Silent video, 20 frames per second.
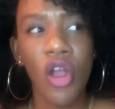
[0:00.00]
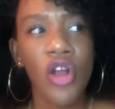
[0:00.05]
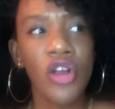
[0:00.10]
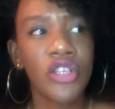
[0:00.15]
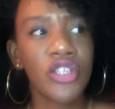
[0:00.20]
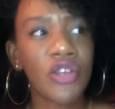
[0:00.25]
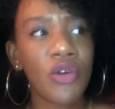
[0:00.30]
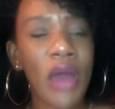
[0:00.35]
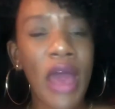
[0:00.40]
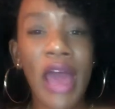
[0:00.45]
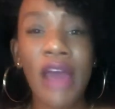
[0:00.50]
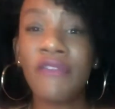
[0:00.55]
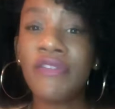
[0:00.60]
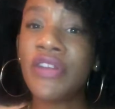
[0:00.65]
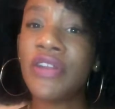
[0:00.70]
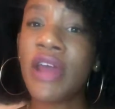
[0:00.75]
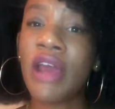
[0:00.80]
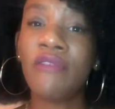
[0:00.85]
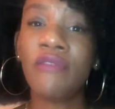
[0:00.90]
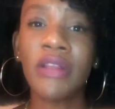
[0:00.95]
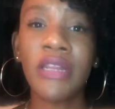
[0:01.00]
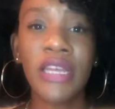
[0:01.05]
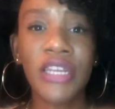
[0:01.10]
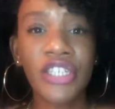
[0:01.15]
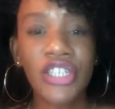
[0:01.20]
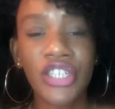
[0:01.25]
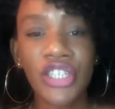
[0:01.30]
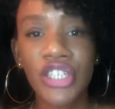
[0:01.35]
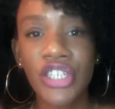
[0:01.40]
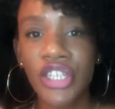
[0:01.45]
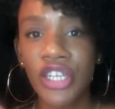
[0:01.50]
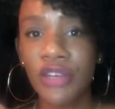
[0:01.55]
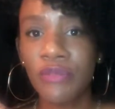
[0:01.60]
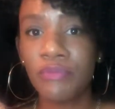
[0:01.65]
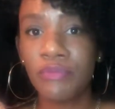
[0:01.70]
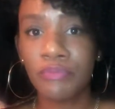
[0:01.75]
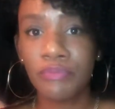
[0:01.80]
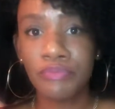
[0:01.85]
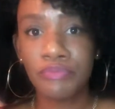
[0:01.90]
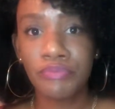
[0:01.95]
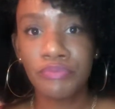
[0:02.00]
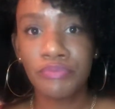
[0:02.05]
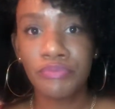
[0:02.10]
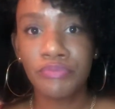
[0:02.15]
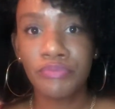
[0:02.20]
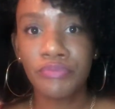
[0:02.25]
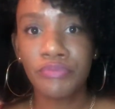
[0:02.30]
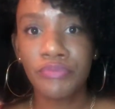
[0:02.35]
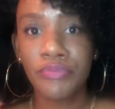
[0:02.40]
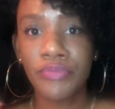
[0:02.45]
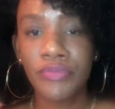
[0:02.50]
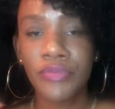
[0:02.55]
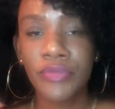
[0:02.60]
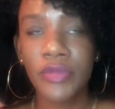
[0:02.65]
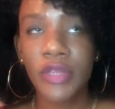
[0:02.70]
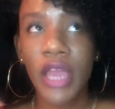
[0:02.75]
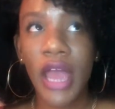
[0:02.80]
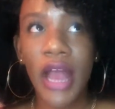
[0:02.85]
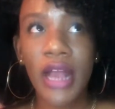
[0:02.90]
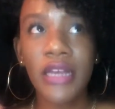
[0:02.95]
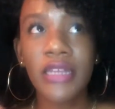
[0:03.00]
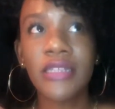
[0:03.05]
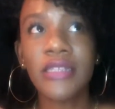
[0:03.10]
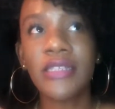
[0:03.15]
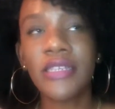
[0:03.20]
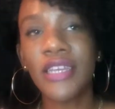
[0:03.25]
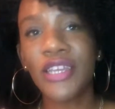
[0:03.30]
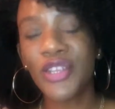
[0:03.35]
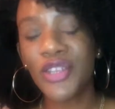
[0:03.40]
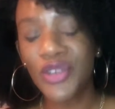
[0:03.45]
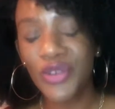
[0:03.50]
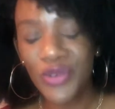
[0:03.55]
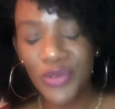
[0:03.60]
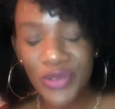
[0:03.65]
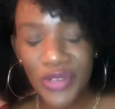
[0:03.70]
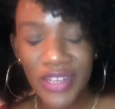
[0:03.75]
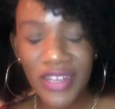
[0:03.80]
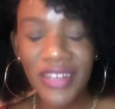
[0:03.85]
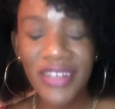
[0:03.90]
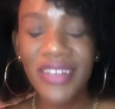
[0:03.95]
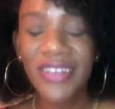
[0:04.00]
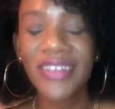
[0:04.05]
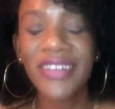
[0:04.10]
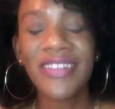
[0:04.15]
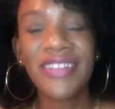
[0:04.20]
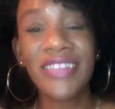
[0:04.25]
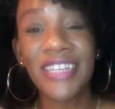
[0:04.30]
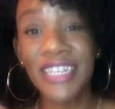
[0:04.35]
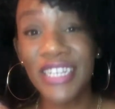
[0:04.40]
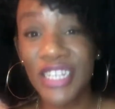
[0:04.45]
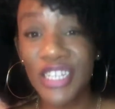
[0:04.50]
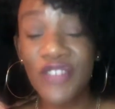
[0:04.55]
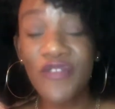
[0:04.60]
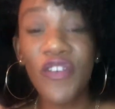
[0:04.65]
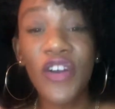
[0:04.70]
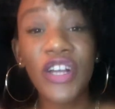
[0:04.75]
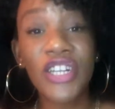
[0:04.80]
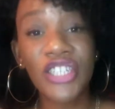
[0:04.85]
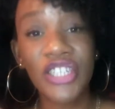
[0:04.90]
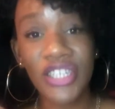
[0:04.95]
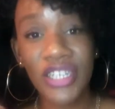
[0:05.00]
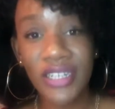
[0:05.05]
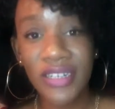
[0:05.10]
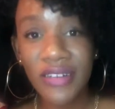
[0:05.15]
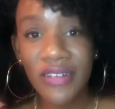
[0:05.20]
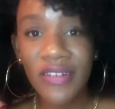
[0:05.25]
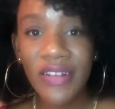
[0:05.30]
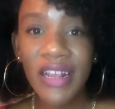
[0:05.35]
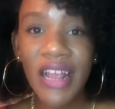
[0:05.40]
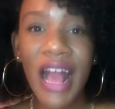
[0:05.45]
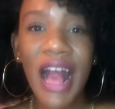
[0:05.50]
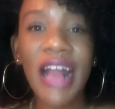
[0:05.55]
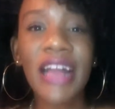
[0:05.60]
So after that relationship, I continued the dysfunction. I